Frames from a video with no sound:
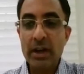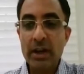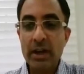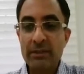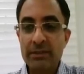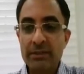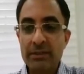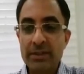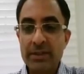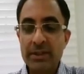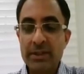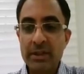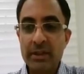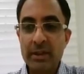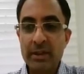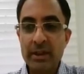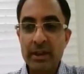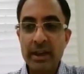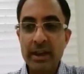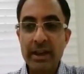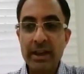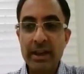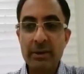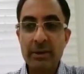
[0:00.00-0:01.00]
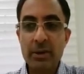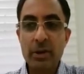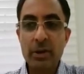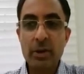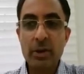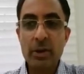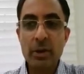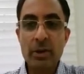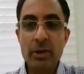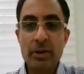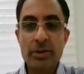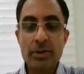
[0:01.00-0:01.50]
after a
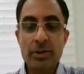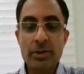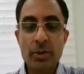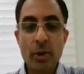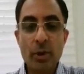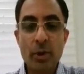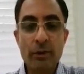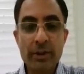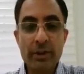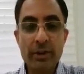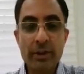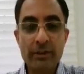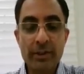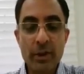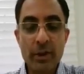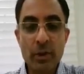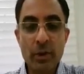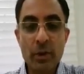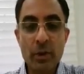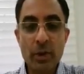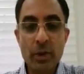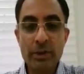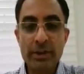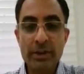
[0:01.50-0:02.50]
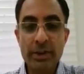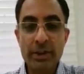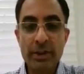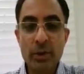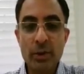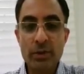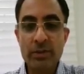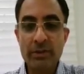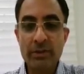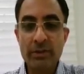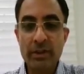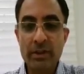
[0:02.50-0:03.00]
gross overview on the
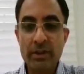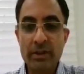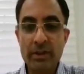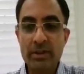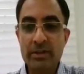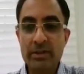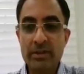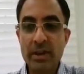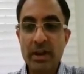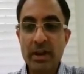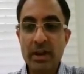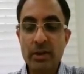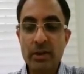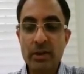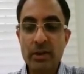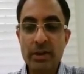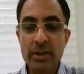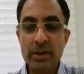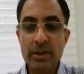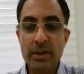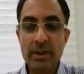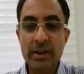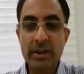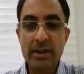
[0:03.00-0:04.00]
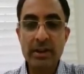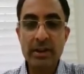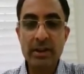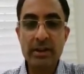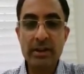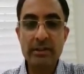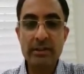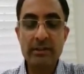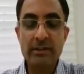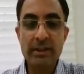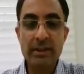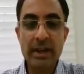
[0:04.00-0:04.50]
use of ultrasound,
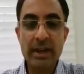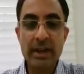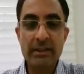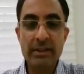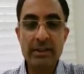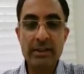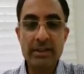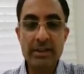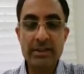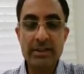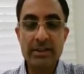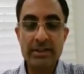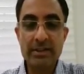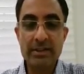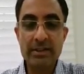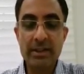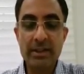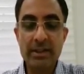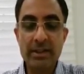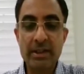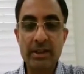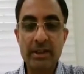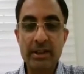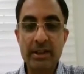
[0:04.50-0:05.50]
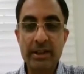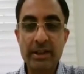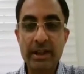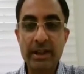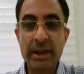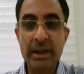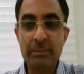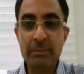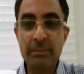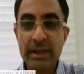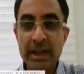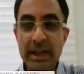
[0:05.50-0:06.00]
I will just
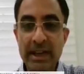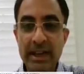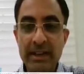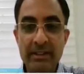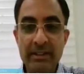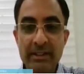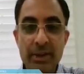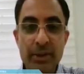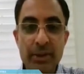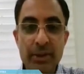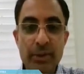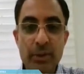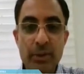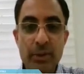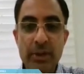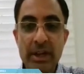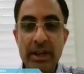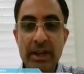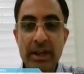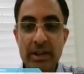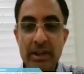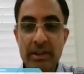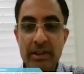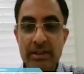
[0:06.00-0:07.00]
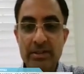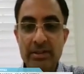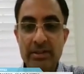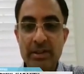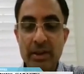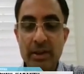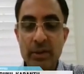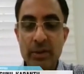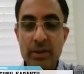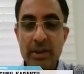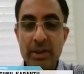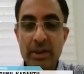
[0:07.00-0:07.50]
deep dive into lung
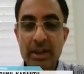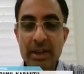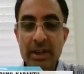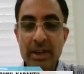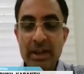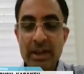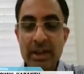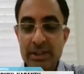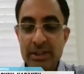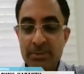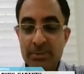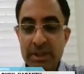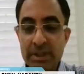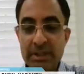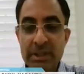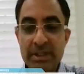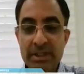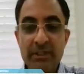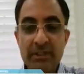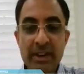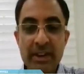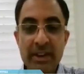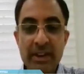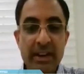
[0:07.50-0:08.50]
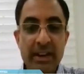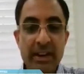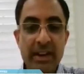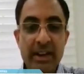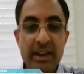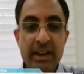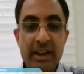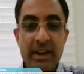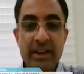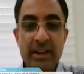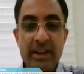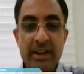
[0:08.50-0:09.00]
ultrasound,
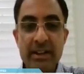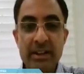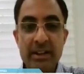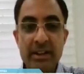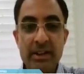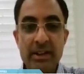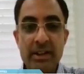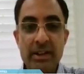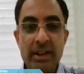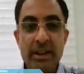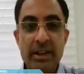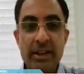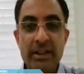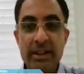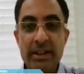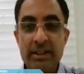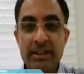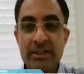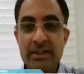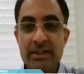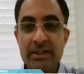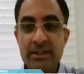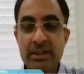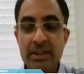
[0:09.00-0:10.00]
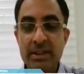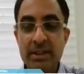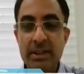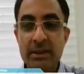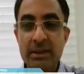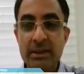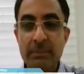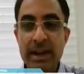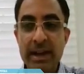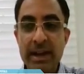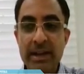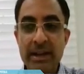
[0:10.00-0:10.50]
specifically in this
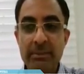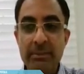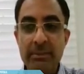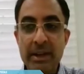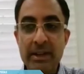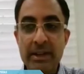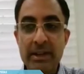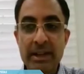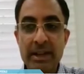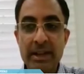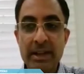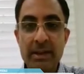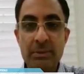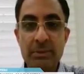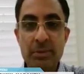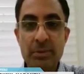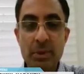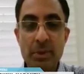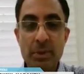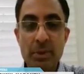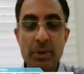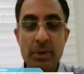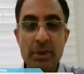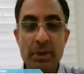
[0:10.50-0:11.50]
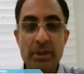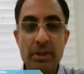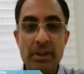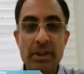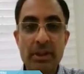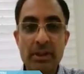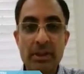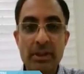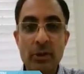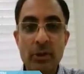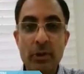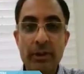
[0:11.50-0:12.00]
pandemic times, in the
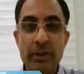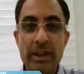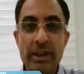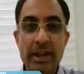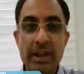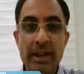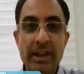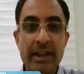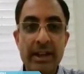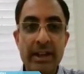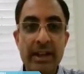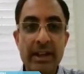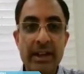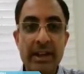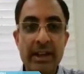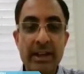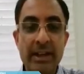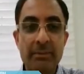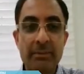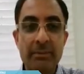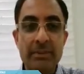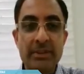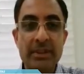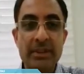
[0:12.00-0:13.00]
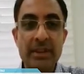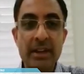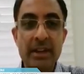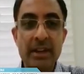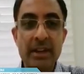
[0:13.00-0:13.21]
COVID-19 times.